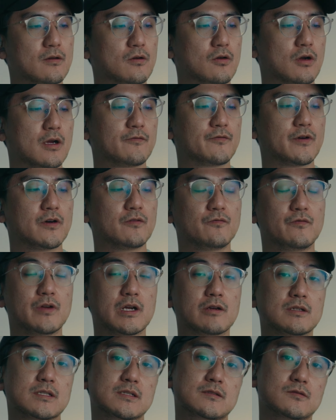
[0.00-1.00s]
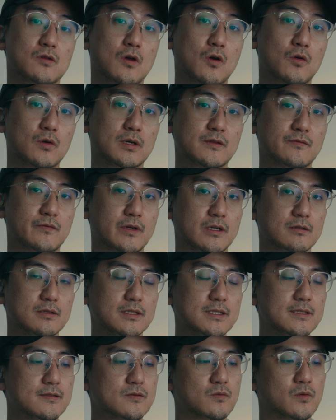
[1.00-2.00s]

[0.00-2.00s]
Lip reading: or I felt very slow at the very least